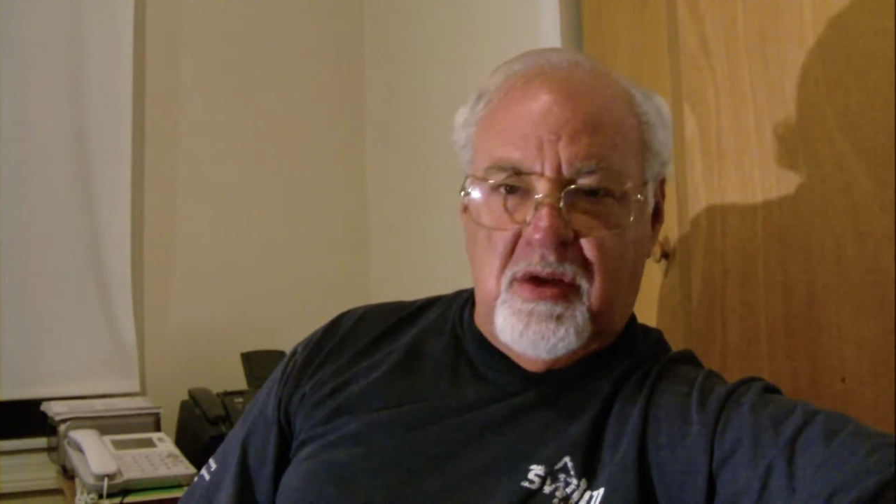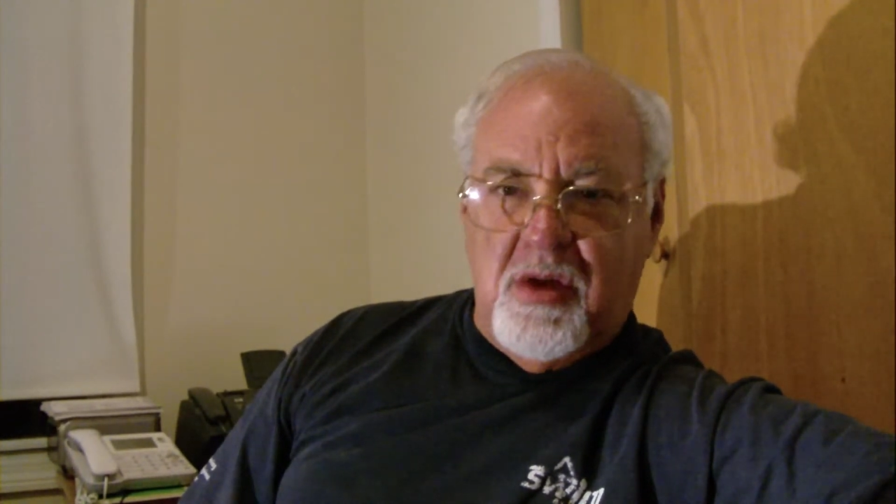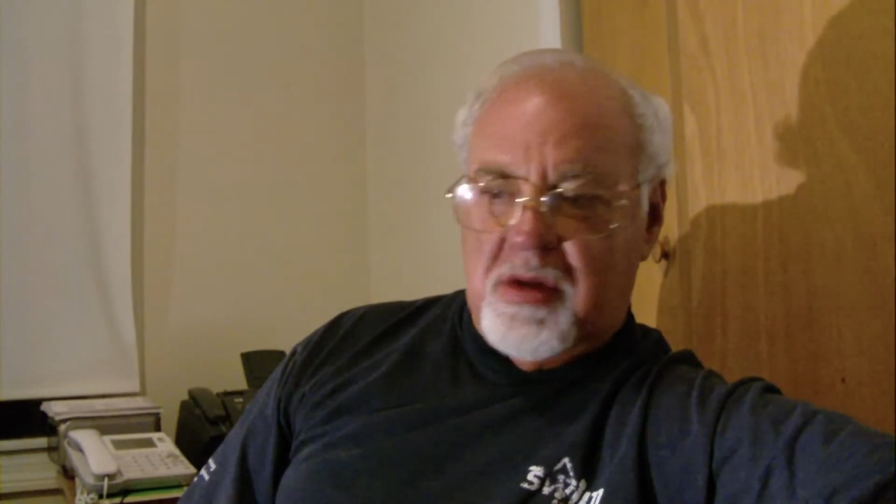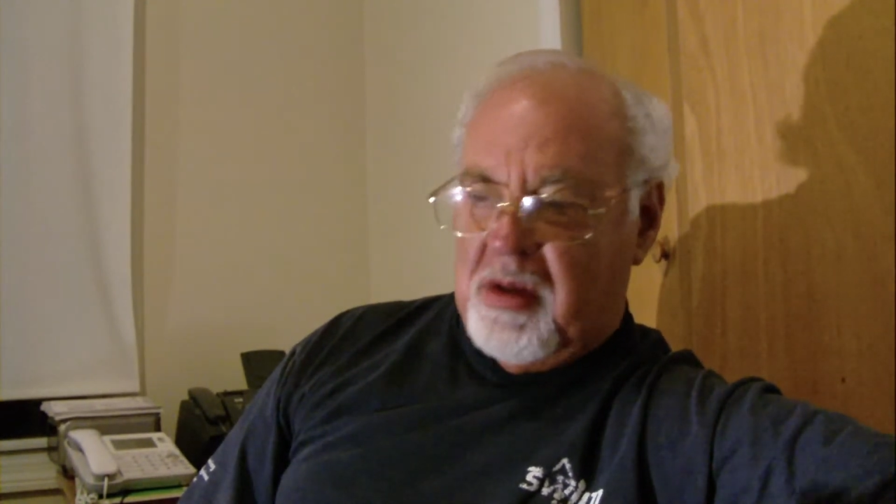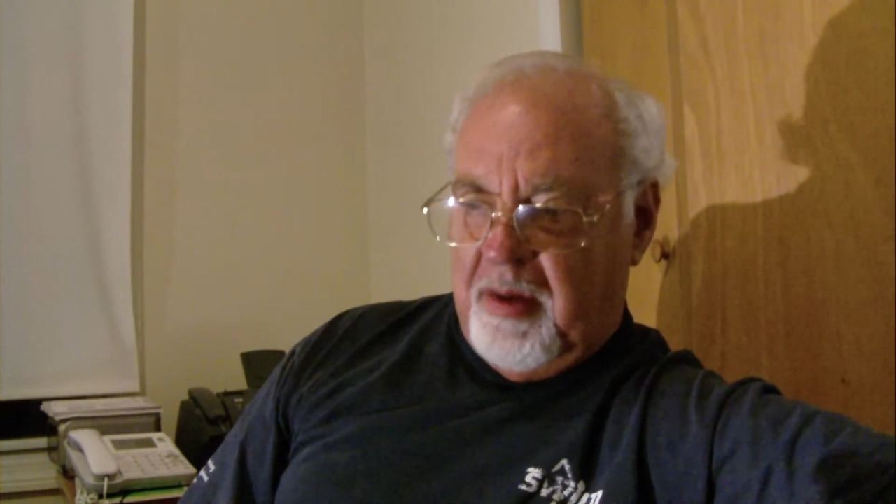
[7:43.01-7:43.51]

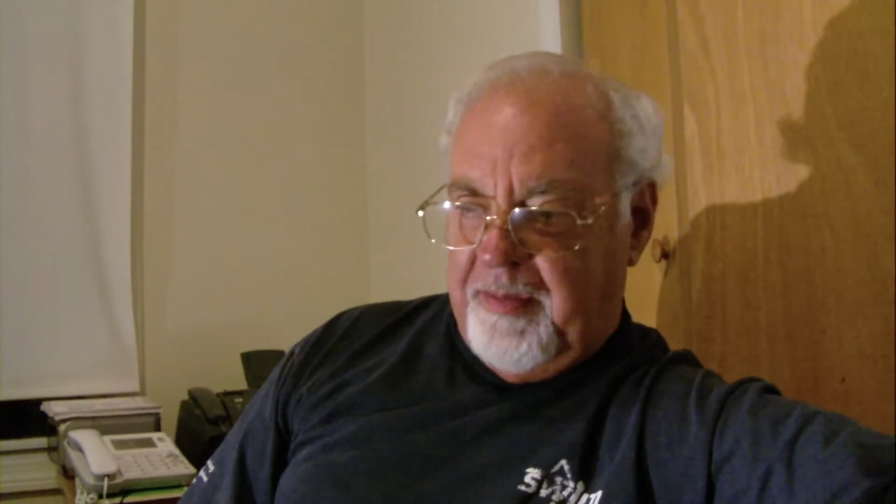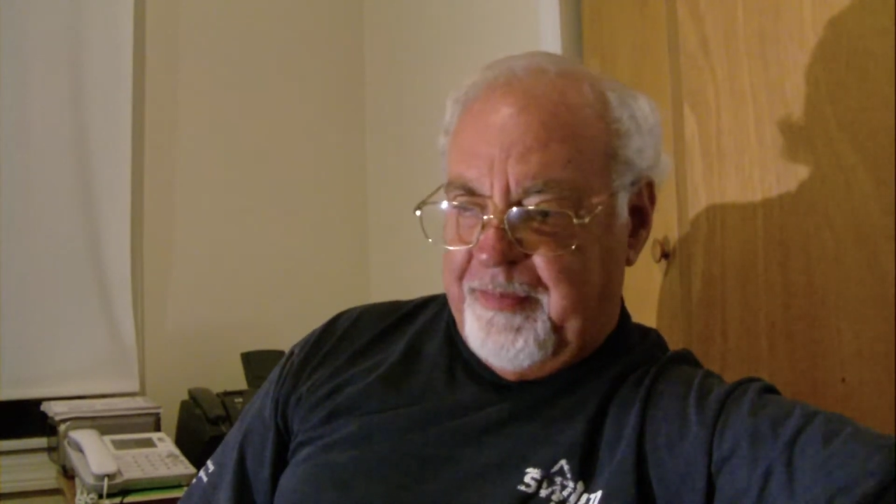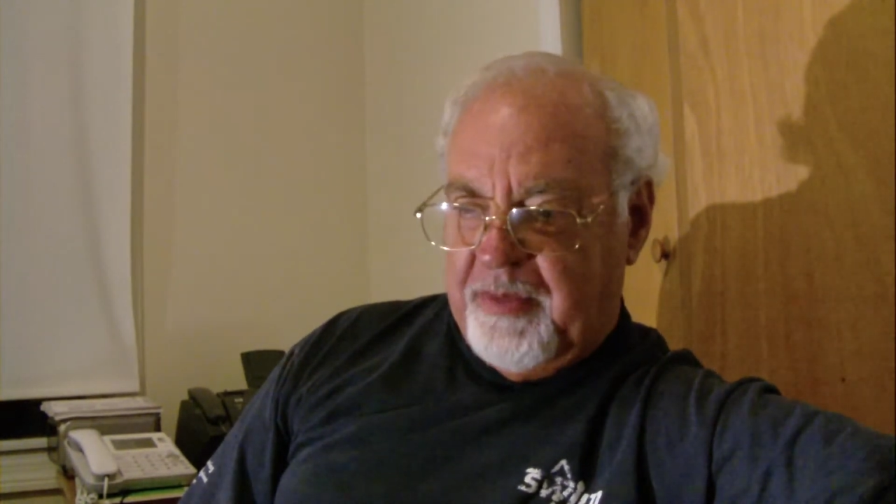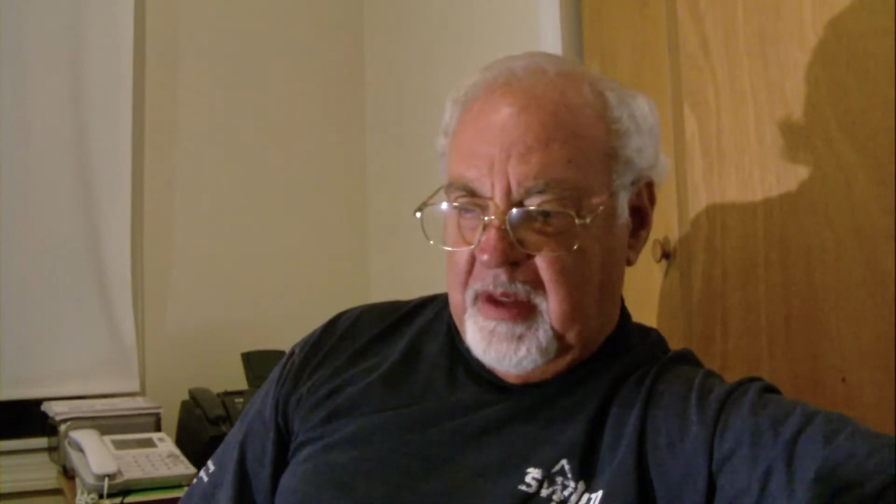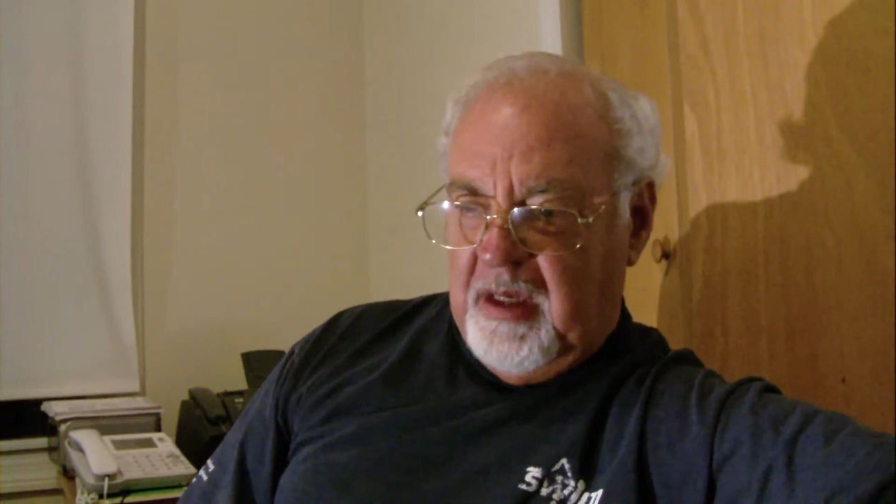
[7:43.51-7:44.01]
just
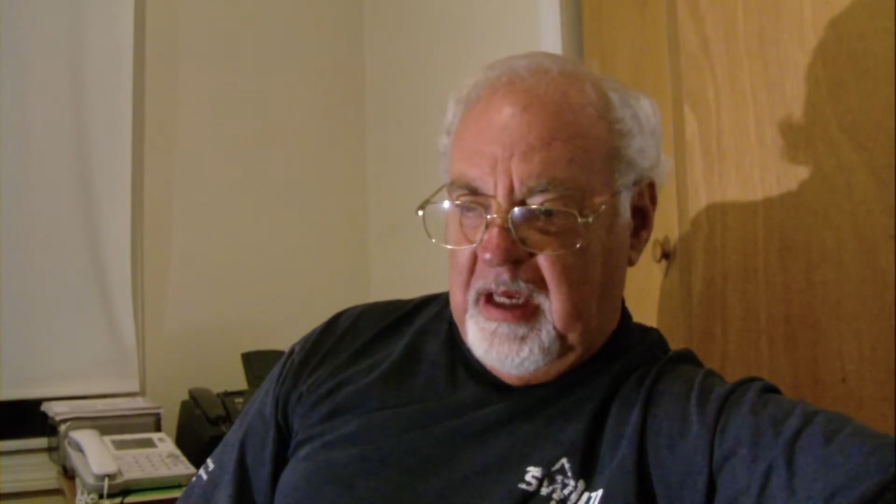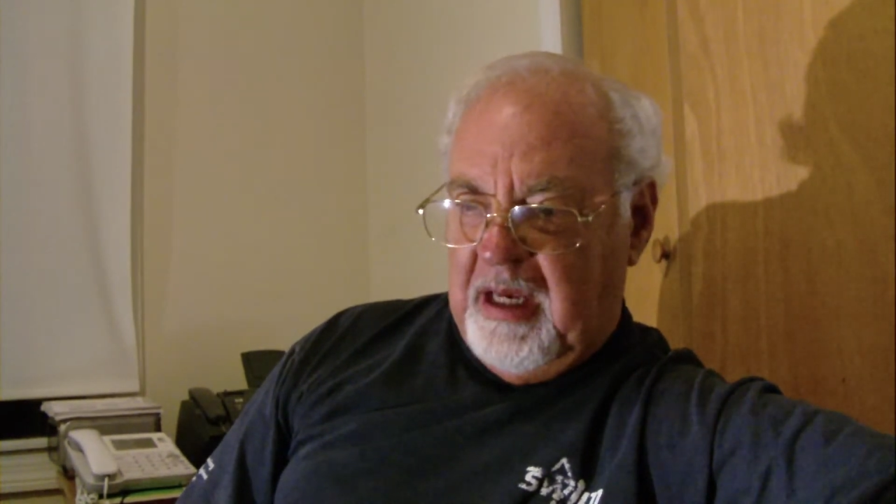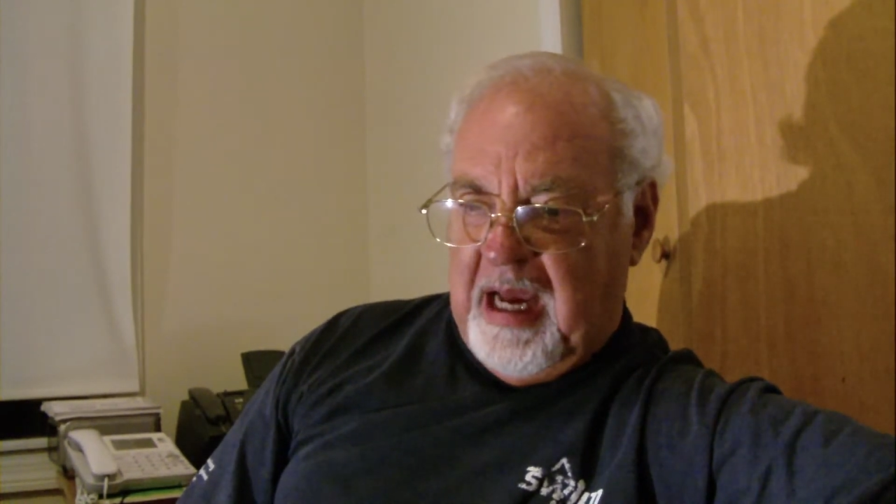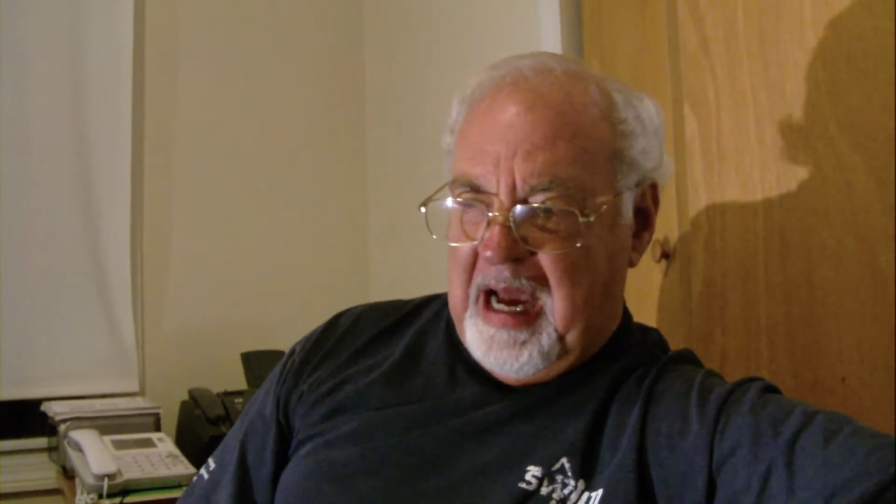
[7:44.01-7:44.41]
an